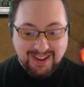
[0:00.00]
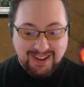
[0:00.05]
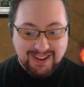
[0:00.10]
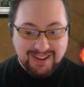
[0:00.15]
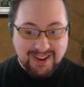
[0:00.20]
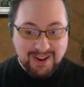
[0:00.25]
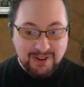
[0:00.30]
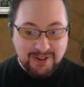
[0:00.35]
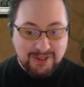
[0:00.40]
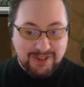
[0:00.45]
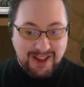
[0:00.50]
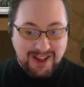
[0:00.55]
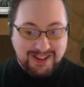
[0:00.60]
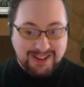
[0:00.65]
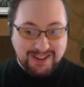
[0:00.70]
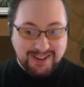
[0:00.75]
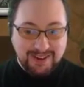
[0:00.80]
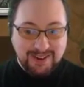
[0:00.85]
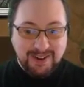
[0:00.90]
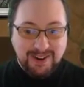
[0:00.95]
No,
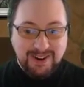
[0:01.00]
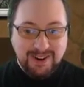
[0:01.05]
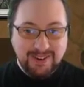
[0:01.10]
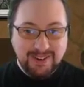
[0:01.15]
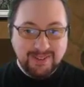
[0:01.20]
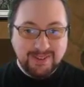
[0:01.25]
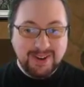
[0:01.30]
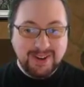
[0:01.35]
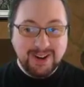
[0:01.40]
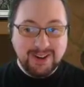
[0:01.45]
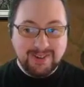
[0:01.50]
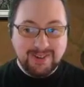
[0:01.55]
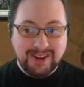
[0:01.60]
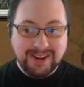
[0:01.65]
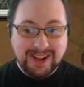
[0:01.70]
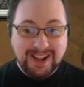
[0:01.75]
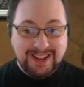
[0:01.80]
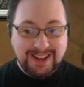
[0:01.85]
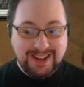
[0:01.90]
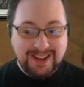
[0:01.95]
thank you. We don't want
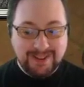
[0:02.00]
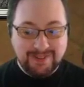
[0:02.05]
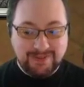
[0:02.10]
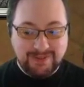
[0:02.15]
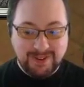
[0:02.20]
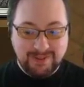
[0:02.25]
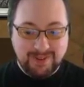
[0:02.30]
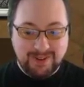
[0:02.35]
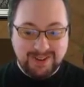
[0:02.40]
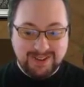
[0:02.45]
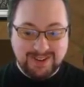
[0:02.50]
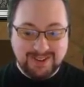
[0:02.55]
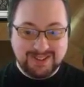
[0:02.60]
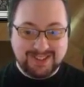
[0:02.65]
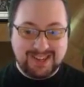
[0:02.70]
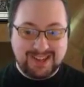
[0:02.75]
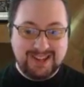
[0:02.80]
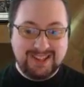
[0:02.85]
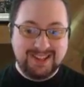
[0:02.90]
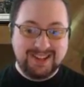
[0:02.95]
any of what you're
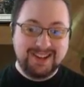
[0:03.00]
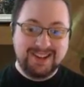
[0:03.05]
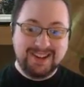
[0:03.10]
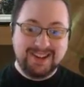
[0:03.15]
selling.